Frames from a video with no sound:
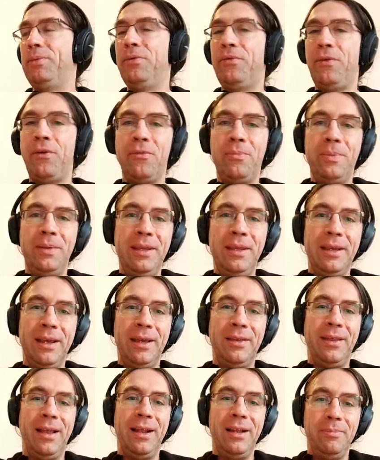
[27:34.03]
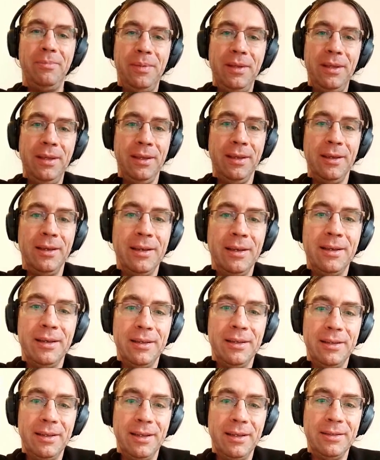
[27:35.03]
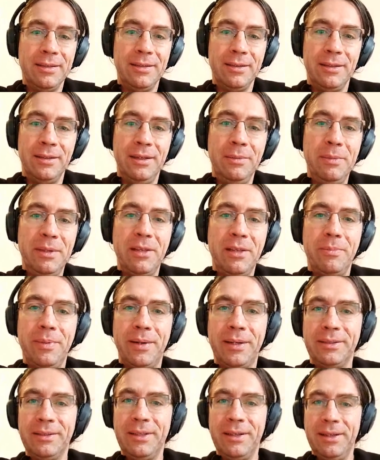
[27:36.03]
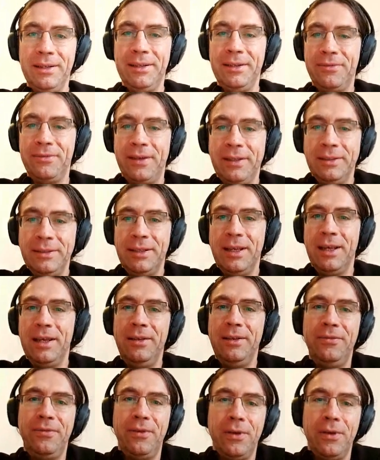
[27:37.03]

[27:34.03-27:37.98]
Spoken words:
like a proof of being an LP. Yes, limited partner in the